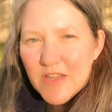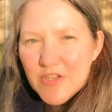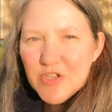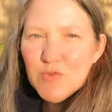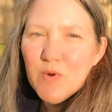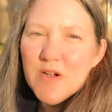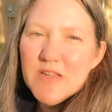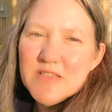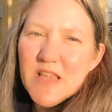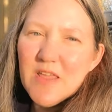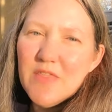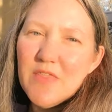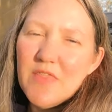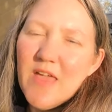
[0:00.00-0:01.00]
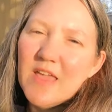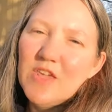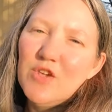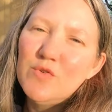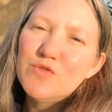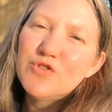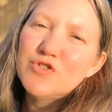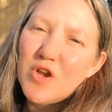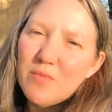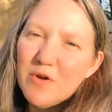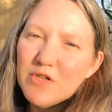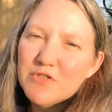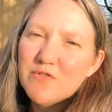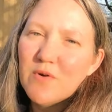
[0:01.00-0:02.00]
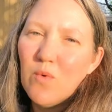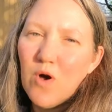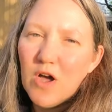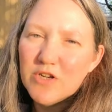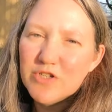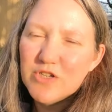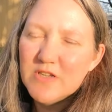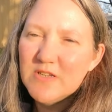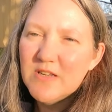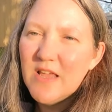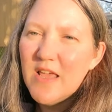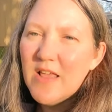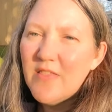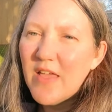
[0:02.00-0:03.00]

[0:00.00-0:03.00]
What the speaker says: just wanted to say thank you so much for watching.